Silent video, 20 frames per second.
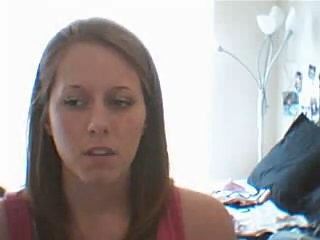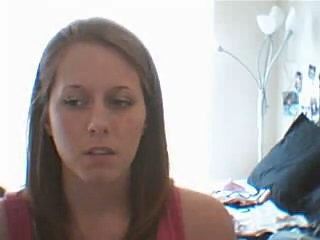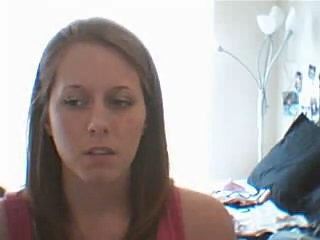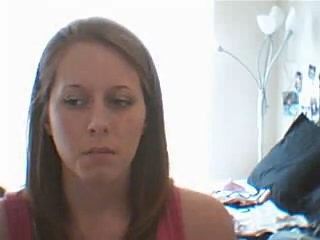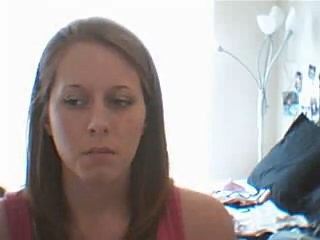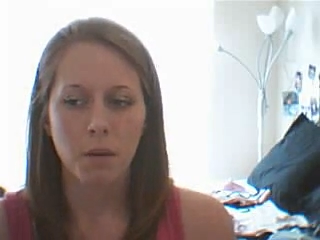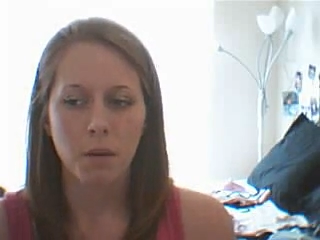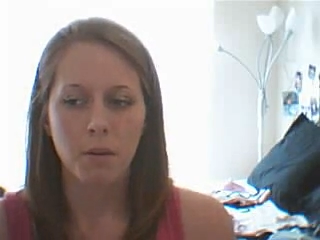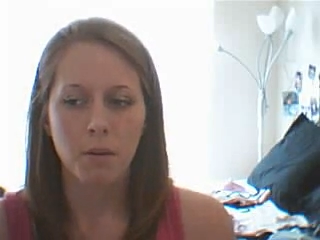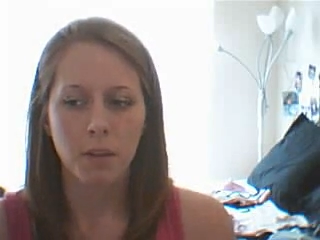
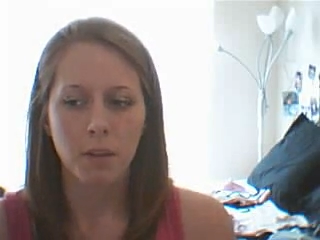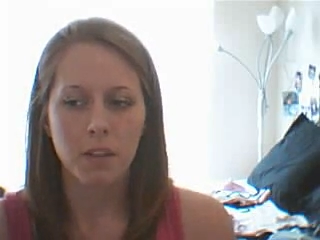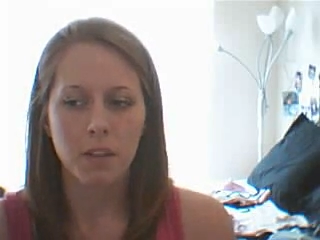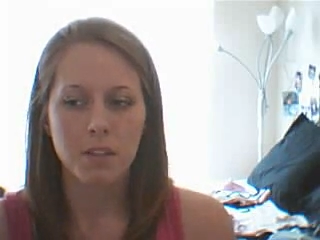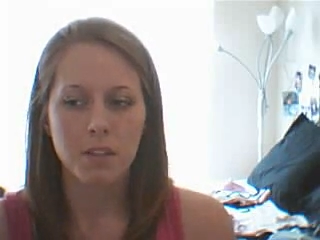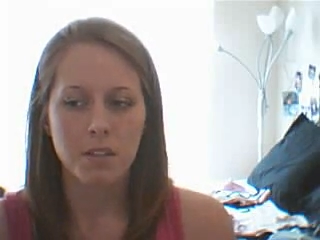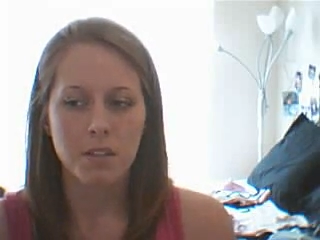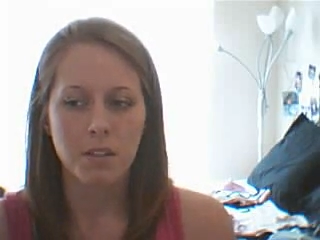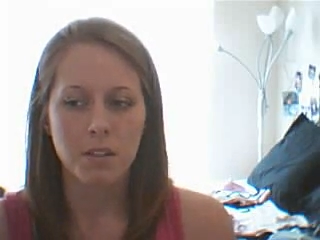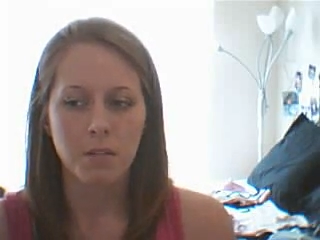And my
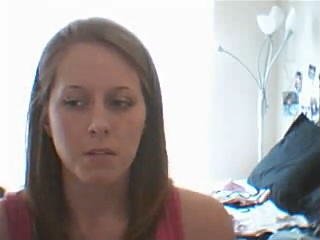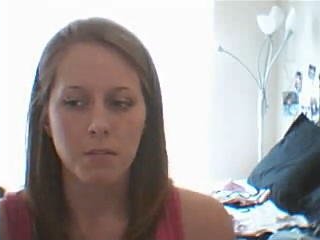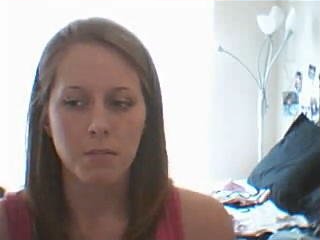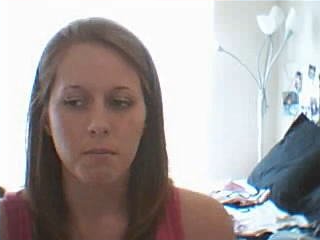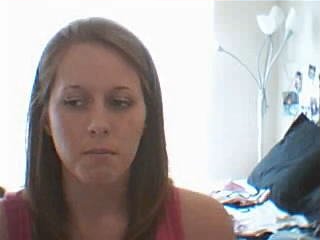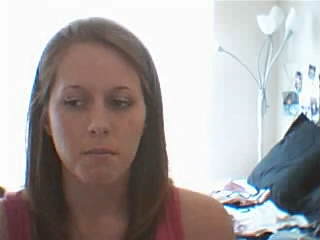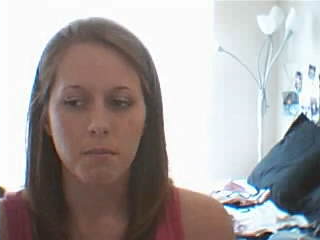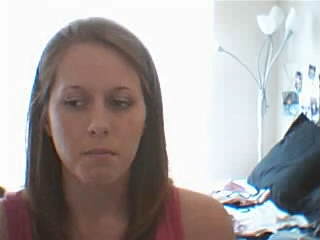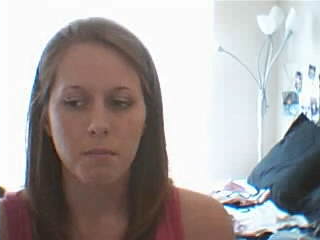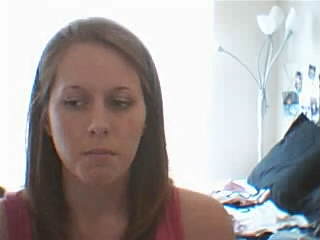relationship
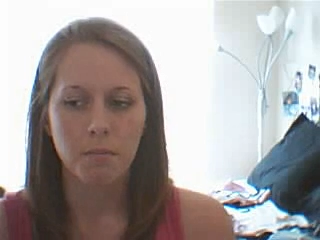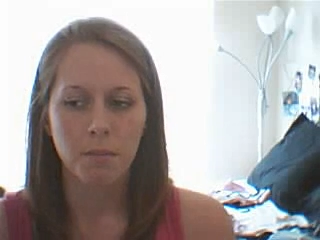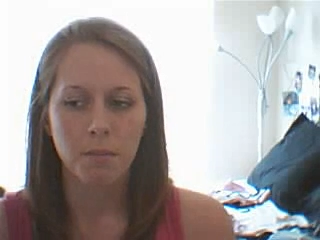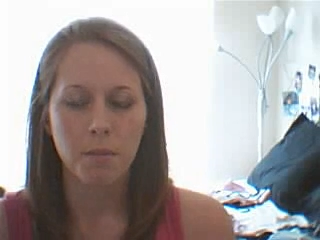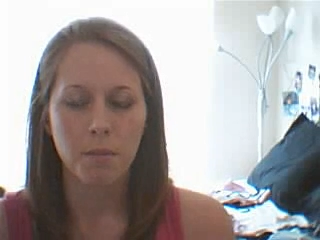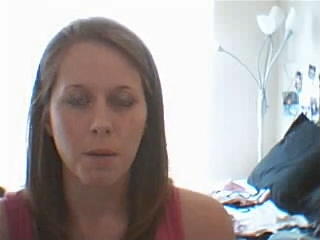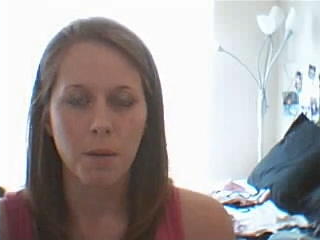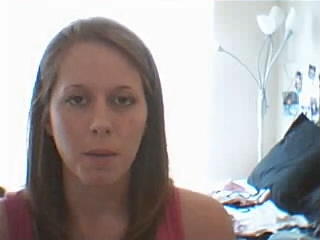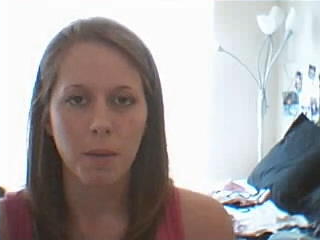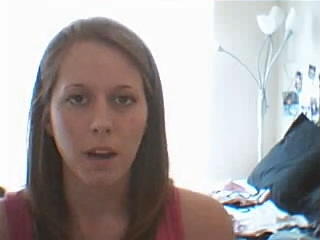with
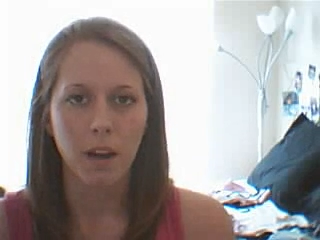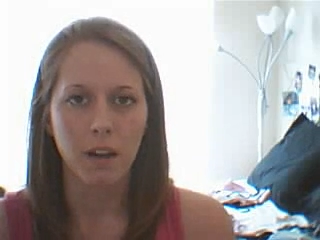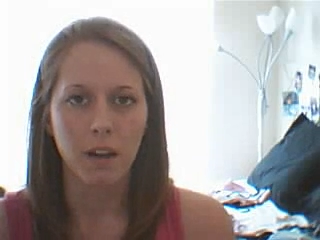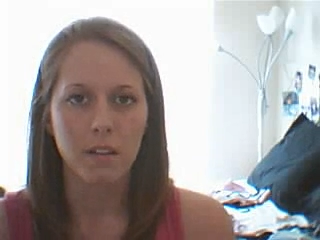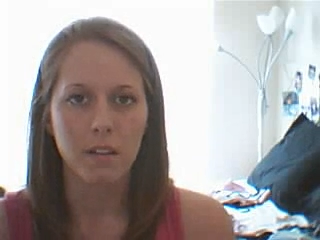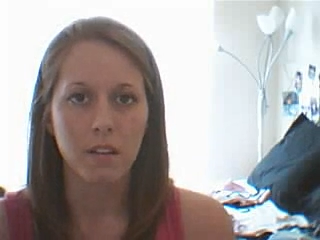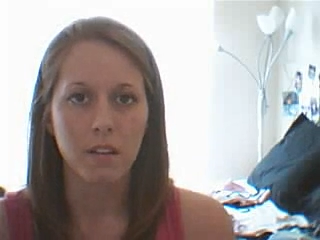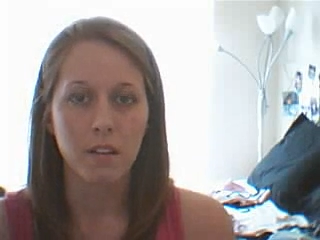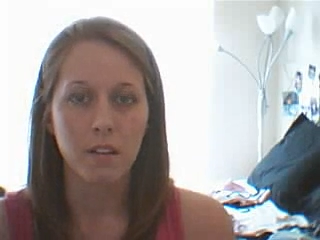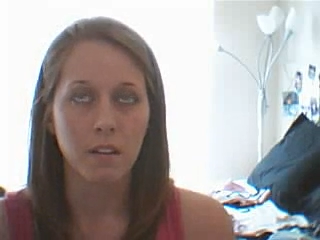my
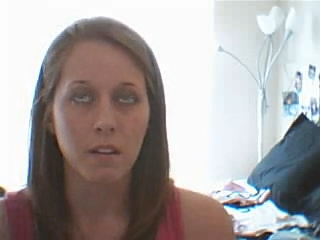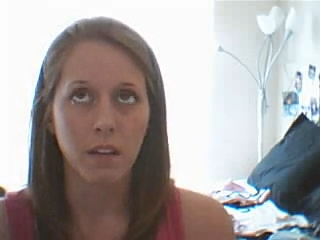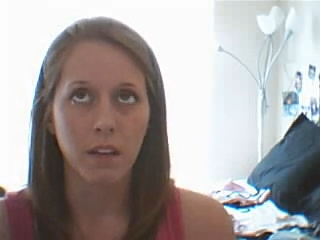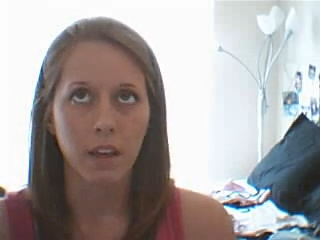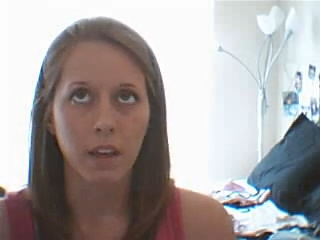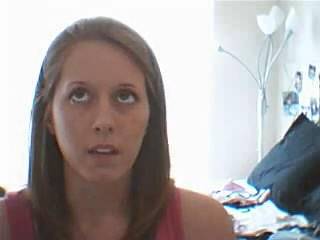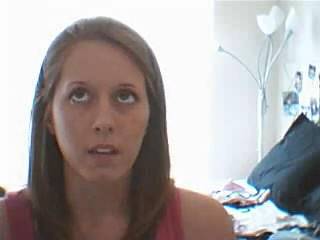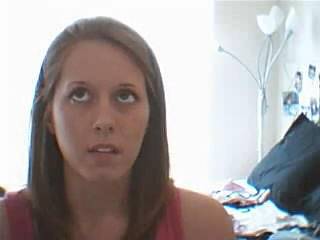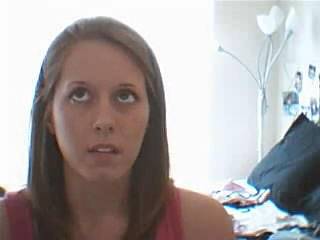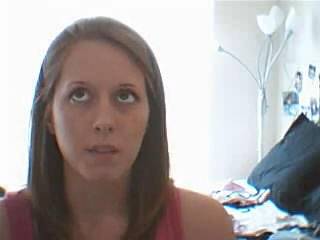parents is
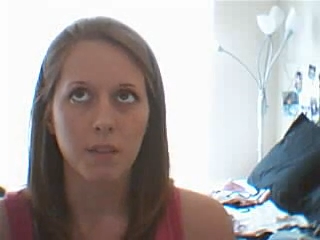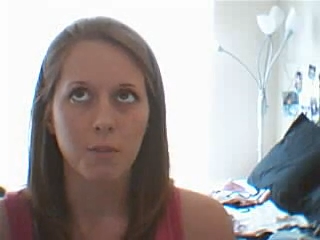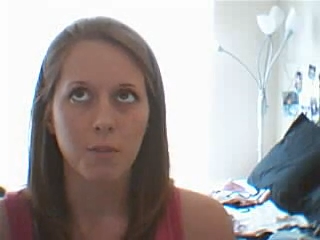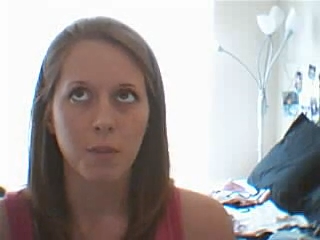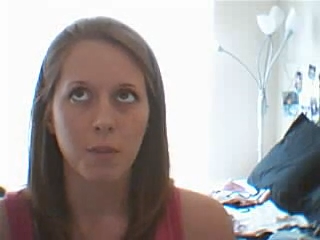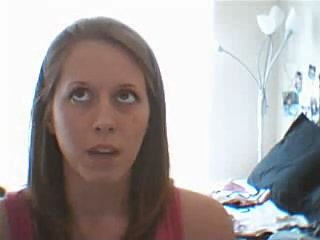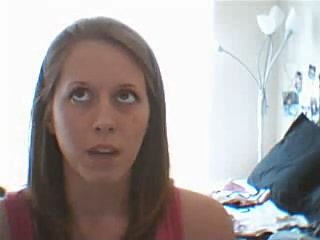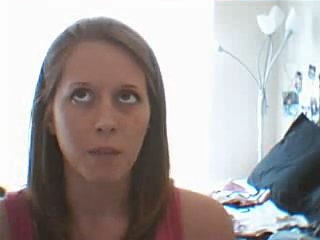unlike it's ever been.